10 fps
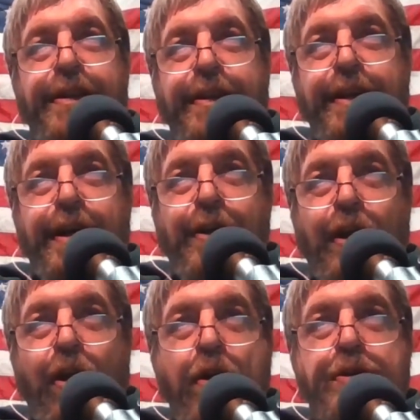the
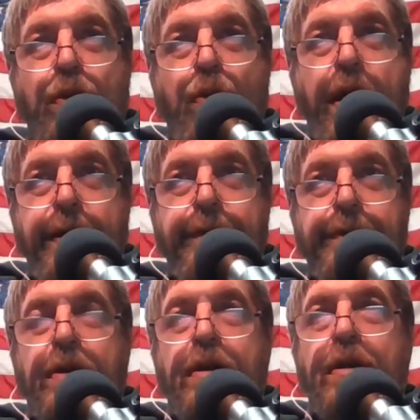larger
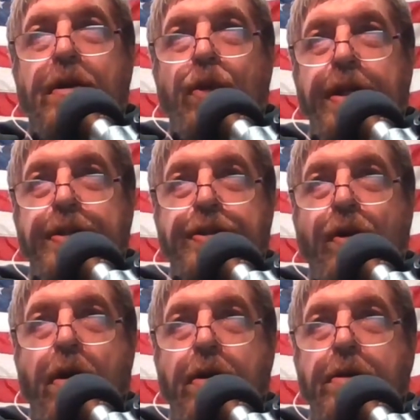waves really
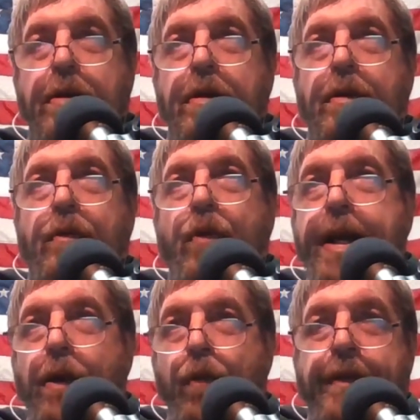start right
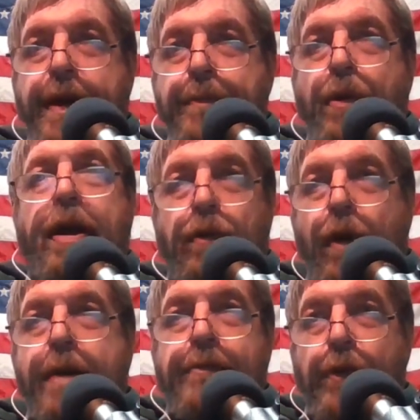at where they break,
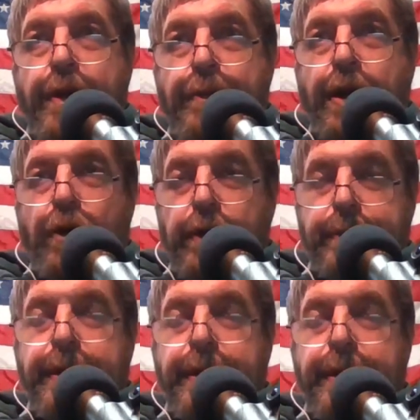right before they break on the
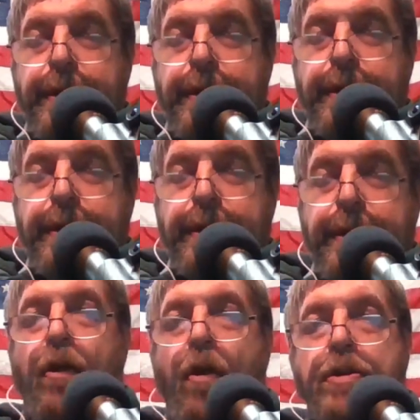beach. So
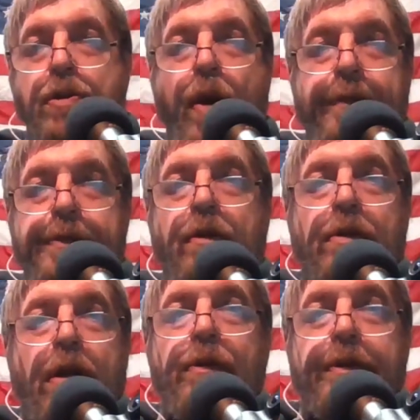the larger waves don't
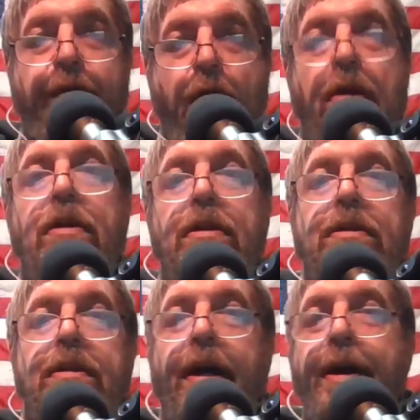go as far.
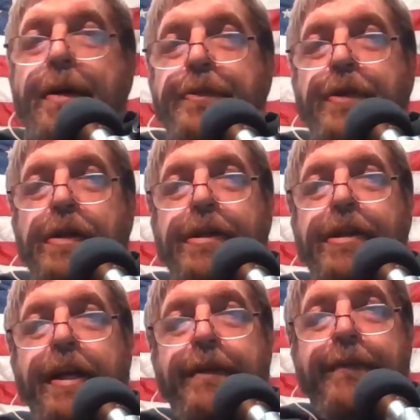So
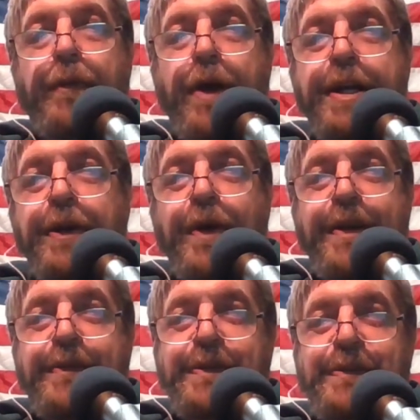think of the radio
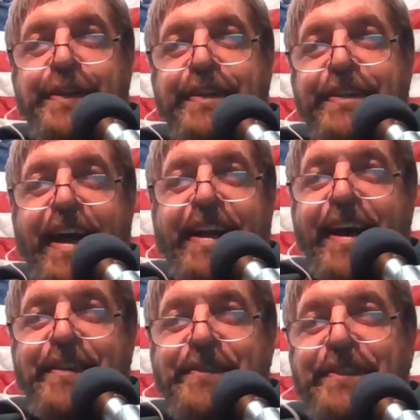waves as that
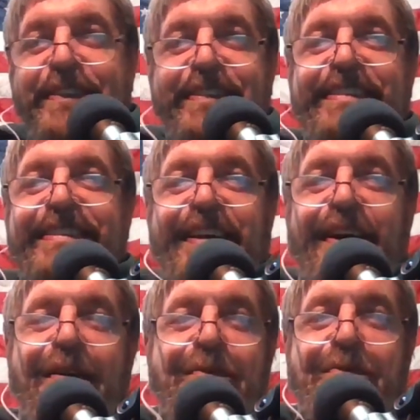kind
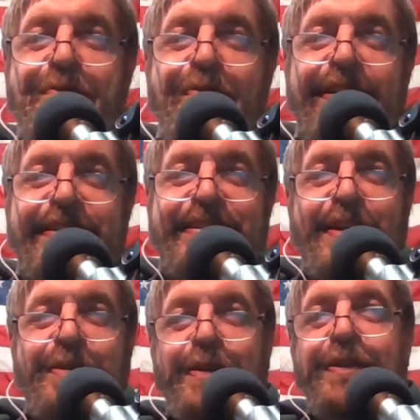of
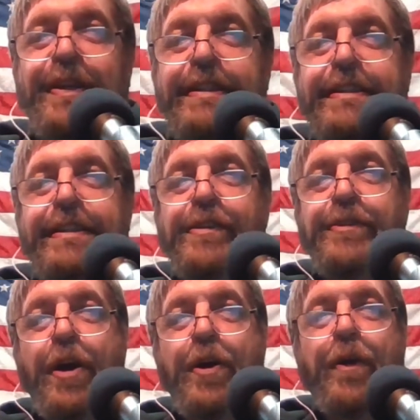sequence.
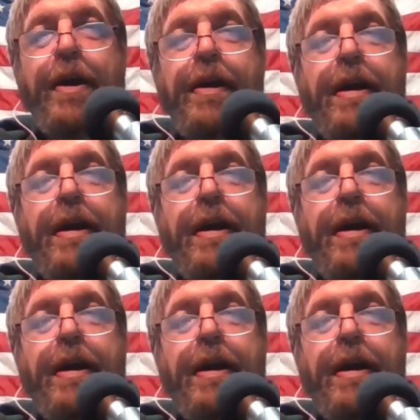So